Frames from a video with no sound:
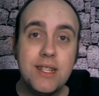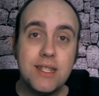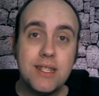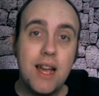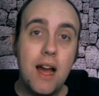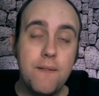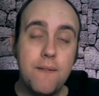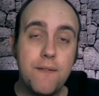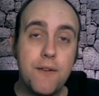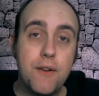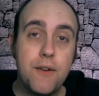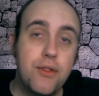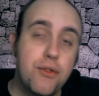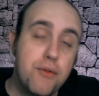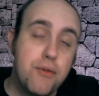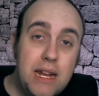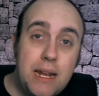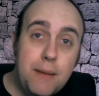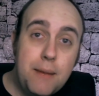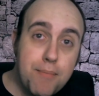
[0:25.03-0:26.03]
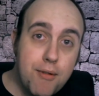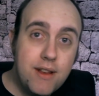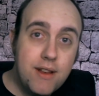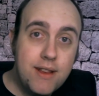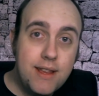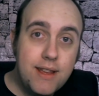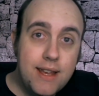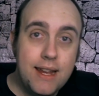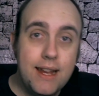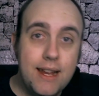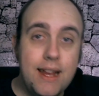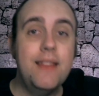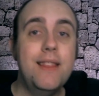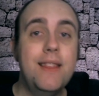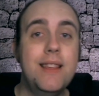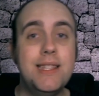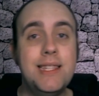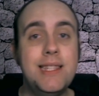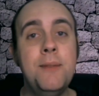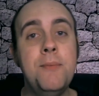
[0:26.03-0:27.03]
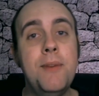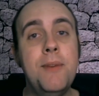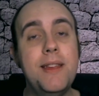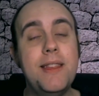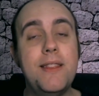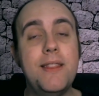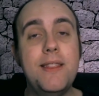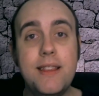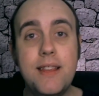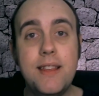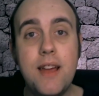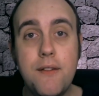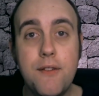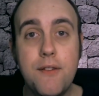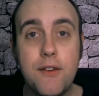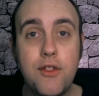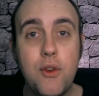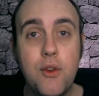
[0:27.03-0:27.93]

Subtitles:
cover 3D printing in the same way that they'd cover the